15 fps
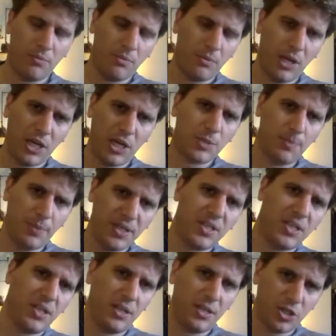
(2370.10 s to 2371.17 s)

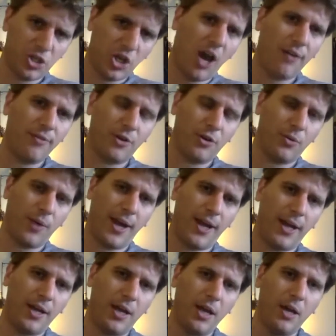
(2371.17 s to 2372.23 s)
explicitly sovereign, right?
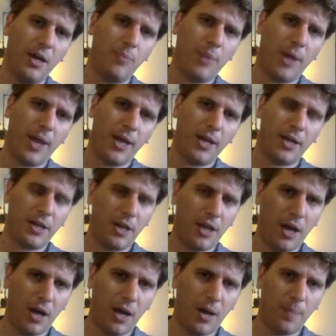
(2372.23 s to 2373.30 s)
But
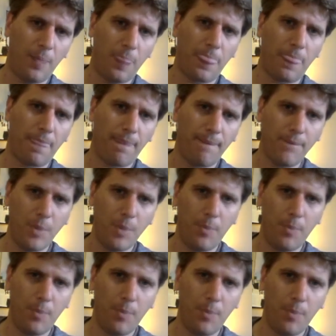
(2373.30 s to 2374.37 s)
um,
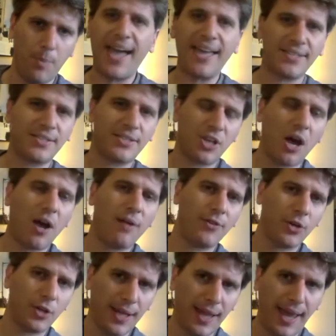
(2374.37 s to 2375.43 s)
but that that's
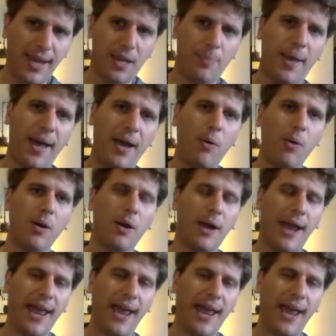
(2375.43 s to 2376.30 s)
sovereign-like power.